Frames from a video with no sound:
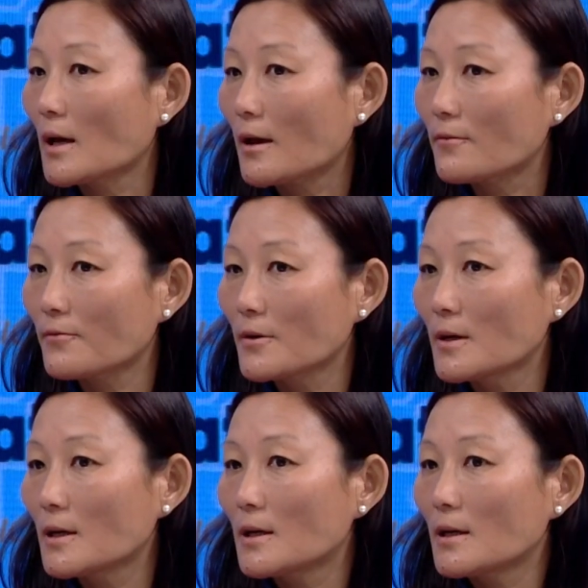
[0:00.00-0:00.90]
have
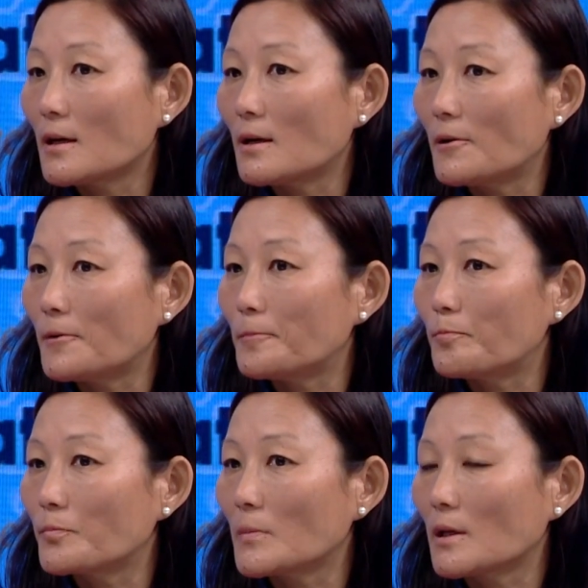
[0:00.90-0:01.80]

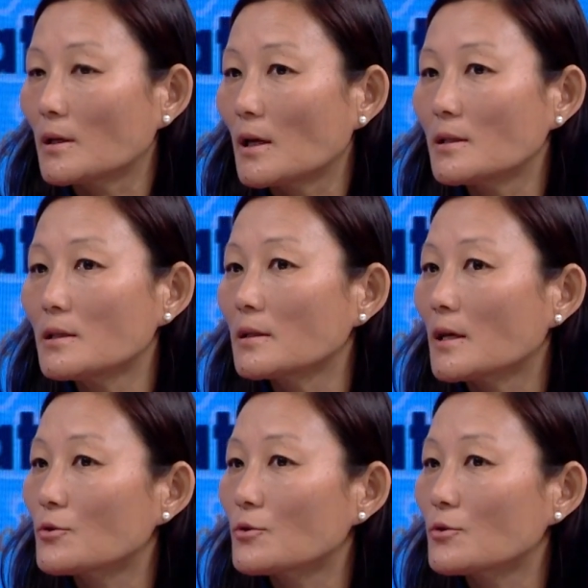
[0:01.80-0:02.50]
like anything that